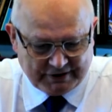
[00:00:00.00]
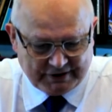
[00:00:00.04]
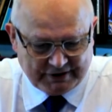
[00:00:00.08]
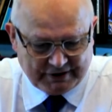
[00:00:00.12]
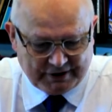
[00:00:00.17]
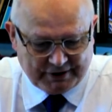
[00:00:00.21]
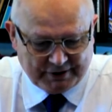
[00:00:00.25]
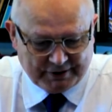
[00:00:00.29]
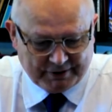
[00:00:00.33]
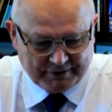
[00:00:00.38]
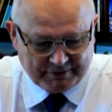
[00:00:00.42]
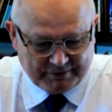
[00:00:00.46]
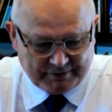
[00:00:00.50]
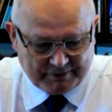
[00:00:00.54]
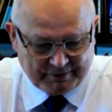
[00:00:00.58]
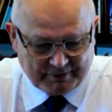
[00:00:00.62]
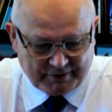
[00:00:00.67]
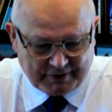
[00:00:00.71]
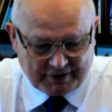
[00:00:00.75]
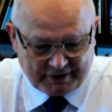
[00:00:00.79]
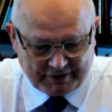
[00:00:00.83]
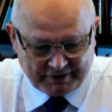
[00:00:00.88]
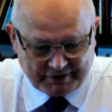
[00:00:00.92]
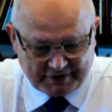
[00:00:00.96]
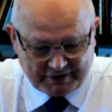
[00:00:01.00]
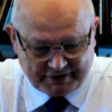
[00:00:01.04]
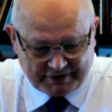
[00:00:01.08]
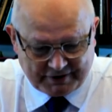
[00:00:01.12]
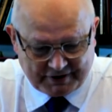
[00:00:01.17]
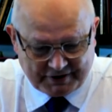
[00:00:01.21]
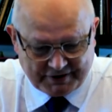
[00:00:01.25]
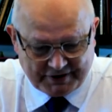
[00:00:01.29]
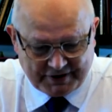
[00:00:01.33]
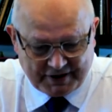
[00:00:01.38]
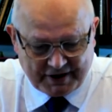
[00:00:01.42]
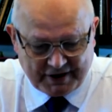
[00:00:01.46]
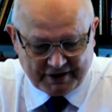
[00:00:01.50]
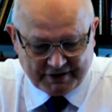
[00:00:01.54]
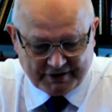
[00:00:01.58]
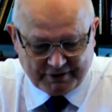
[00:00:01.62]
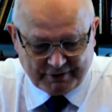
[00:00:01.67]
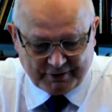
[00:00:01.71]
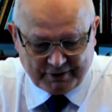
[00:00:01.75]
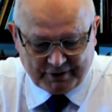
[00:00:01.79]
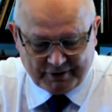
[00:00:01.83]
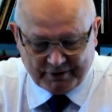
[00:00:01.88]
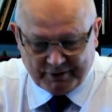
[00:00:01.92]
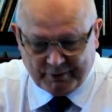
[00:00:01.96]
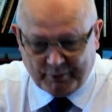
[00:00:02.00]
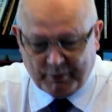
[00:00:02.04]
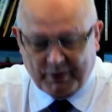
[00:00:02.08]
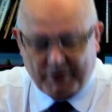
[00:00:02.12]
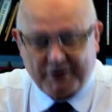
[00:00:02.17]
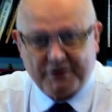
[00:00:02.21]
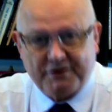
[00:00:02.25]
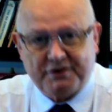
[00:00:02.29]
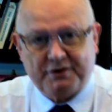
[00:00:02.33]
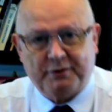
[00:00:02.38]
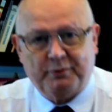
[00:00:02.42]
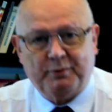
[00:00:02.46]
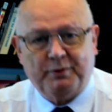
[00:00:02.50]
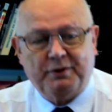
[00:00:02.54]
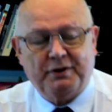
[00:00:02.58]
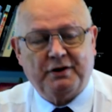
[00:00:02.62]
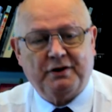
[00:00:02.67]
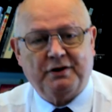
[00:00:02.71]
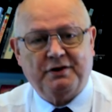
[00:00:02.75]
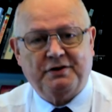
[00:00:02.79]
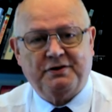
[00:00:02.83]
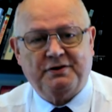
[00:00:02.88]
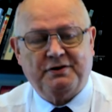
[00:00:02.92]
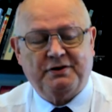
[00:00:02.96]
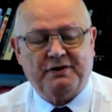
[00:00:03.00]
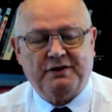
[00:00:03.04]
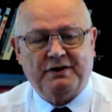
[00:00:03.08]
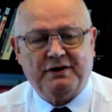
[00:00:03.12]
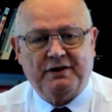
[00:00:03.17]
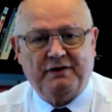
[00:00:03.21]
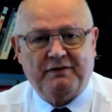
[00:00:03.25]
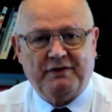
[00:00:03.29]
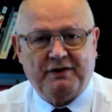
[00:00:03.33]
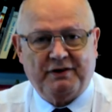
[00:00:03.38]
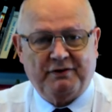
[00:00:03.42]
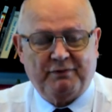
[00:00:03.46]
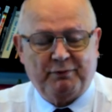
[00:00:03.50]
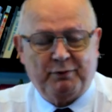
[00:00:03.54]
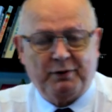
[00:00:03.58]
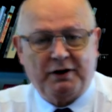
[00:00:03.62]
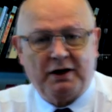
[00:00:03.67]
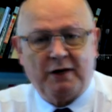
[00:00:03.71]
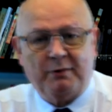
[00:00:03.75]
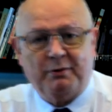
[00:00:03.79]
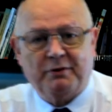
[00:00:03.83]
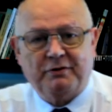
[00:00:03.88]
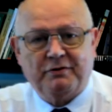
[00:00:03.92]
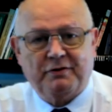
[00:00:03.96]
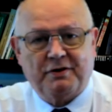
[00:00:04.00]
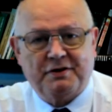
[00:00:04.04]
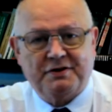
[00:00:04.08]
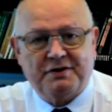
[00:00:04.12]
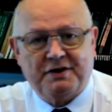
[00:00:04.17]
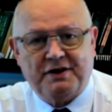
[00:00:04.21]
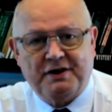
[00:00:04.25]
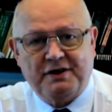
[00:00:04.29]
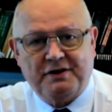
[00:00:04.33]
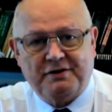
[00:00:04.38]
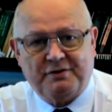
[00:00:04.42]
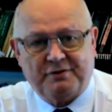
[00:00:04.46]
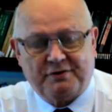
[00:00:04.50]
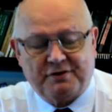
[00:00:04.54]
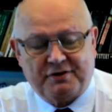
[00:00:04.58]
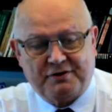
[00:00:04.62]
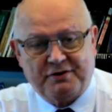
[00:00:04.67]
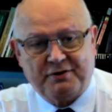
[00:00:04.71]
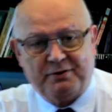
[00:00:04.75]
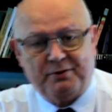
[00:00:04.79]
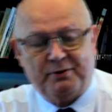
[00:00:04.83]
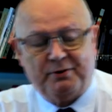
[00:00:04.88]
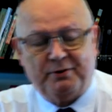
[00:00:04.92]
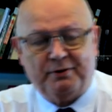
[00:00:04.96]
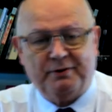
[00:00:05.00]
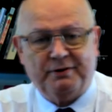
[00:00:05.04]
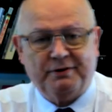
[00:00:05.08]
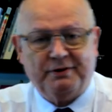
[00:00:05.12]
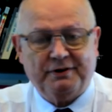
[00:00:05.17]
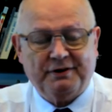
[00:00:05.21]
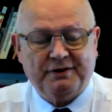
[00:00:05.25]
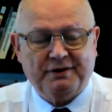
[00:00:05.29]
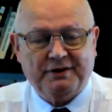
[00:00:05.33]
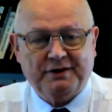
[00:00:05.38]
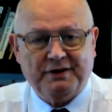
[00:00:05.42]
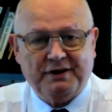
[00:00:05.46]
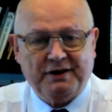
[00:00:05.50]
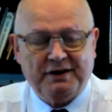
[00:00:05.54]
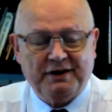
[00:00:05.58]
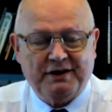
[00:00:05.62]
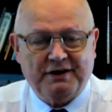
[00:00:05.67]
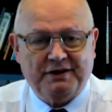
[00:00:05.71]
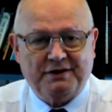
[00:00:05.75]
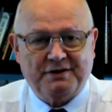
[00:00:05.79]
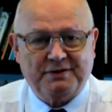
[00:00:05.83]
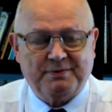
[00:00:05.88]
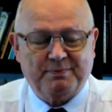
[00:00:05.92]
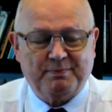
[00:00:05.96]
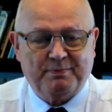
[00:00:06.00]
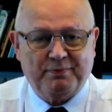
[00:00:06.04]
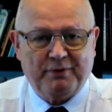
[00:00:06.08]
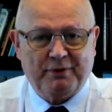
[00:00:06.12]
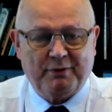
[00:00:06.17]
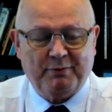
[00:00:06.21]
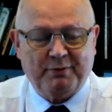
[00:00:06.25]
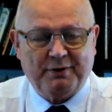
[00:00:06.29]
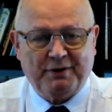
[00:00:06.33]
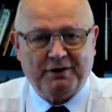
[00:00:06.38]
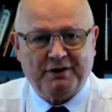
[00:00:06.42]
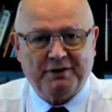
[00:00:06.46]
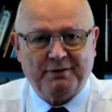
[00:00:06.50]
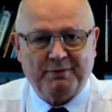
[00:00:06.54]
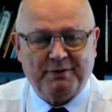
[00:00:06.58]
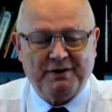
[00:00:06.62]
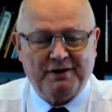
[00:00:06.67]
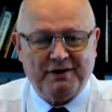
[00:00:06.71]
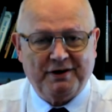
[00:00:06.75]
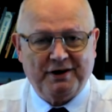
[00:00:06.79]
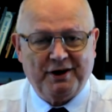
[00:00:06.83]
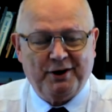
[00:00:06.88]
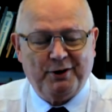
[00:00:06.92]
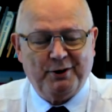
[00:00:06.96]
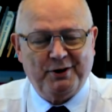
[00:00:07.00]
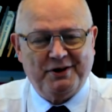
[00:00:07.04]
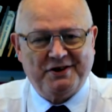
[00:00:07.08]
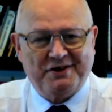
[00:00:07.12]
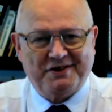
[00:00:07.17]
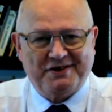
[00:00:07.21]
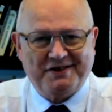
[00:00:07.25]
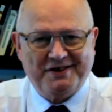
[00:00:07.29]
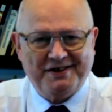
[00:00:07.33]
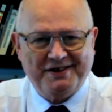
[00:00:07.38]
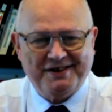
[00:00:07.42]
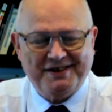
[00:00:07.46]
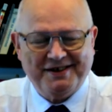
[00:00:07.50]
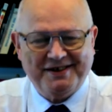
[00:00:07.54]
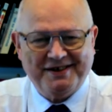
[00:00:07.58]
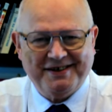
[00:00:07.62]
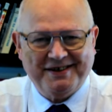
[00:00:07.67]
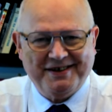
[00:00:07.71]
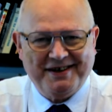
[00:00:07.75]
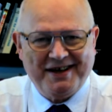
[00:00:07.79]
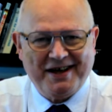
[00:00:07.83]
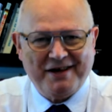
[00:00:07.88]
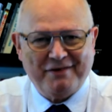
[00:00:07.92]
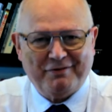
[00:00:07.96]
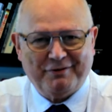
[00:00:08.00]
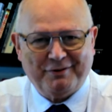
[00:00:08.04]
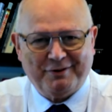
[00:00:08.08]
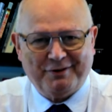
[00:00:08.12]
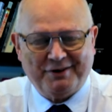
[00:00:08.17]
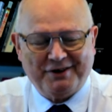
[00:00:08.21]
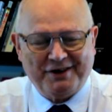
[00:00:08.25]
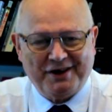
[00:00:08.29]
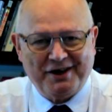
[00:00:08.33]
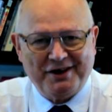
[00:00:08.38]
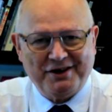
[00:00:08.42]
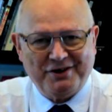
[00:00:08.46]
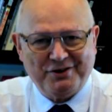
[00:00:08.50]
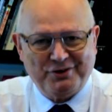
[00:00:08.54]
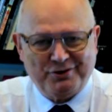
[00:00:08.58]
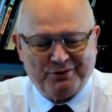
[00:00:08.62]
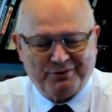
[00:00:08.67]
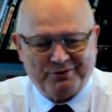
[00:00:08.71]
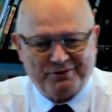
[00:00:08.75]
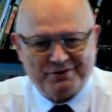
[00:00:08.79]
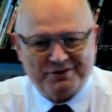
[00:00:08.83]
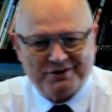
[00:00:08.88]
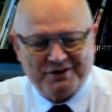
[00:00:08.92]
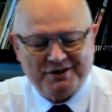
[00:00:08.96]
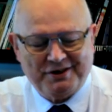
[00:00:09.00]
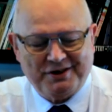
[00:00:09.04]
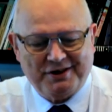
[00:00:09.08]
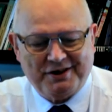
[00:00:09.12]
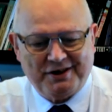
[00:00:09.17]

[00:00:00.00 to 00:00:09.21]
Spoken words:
Now, as I said, you know, the ones that we're going to, if we come across angels at all, it's probably going to be the lowest level, the angels.